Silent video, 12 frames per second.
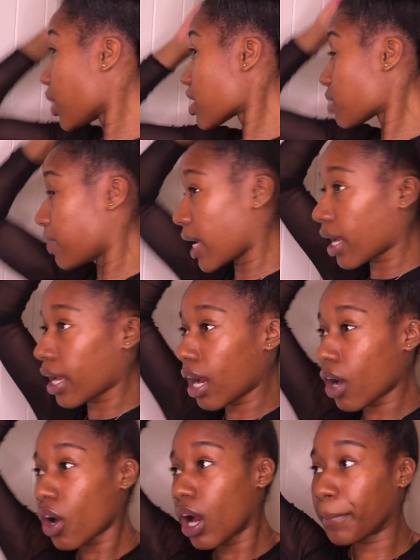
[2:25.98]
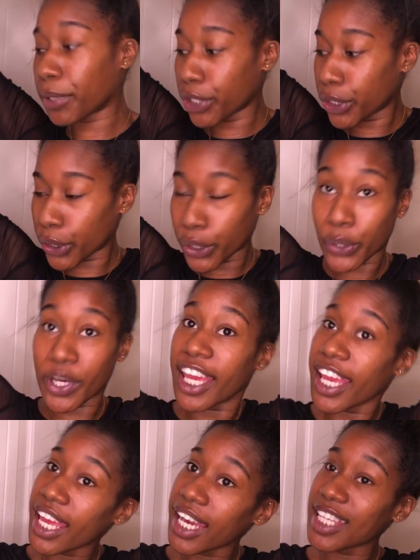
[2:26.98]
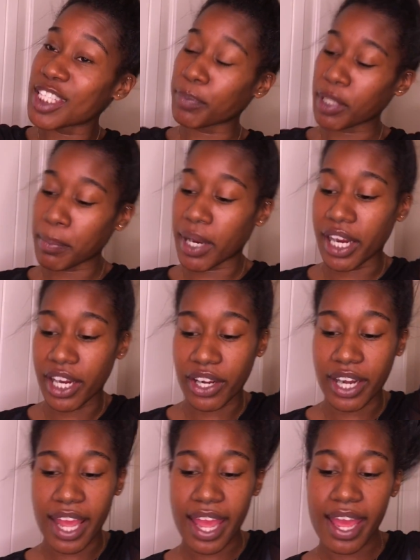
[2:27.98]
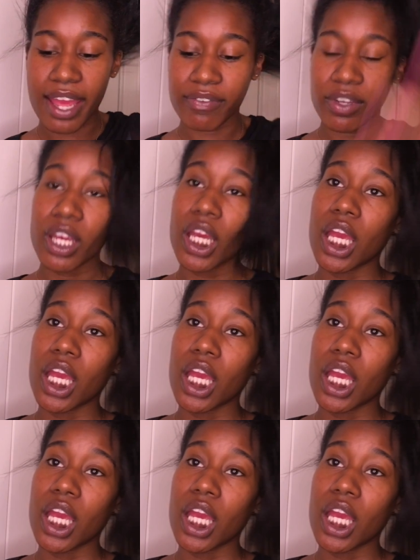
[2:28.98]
pressed back out, I'm gonna go ahead and split my hair in half.